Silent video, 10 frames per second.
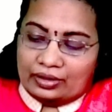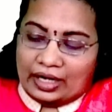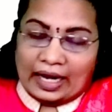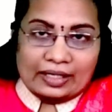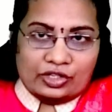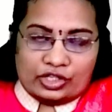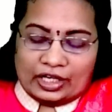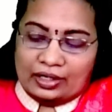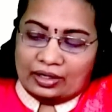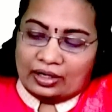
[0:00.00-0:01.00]
and
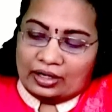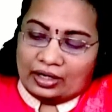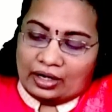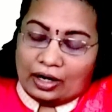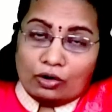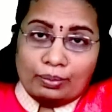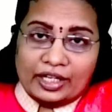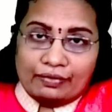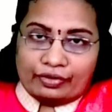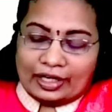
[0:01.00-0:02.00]
10. How
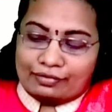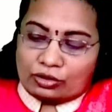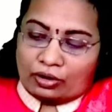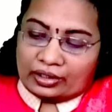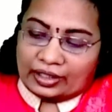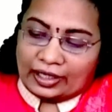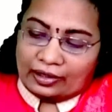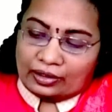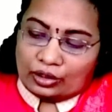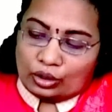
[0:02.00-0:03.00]
many 5s are there?
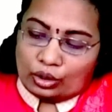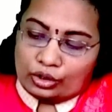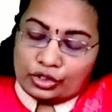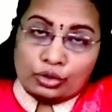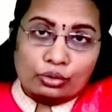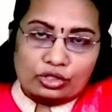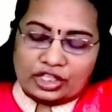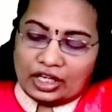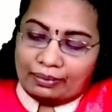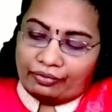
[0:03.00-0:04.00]
2
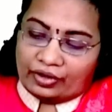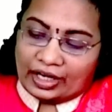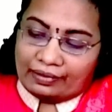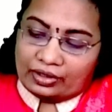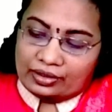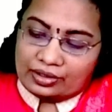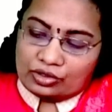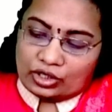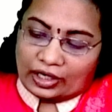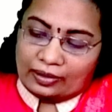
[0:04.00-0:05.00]
times 5 is
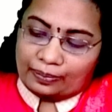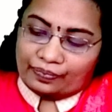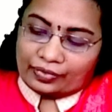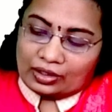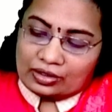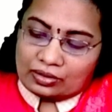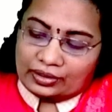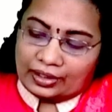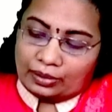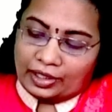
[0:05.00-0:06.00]
10. So
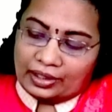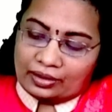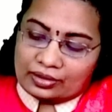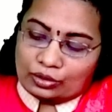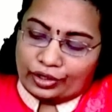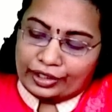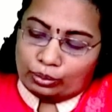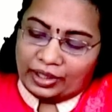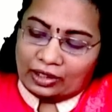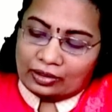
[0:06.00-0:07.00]
the remainder is going to
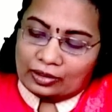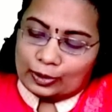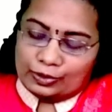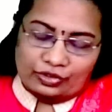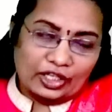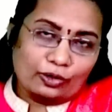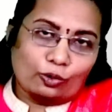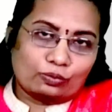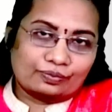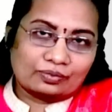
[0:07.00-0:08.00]
be
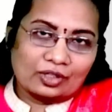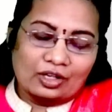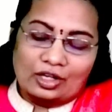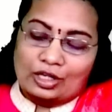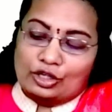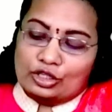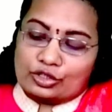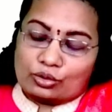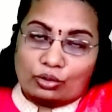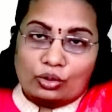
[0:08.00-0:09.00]
0.
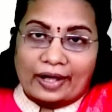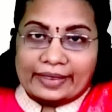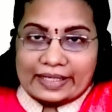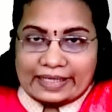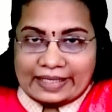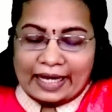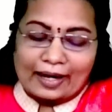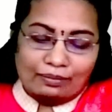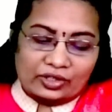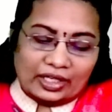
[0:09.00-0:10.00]
So the
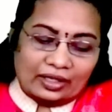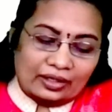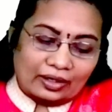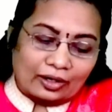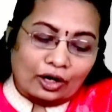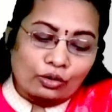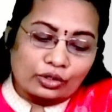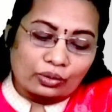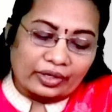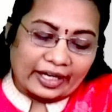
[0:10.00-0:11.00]
same thing, how
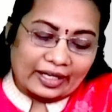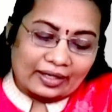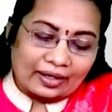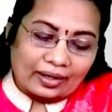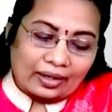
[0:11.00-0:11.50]
to get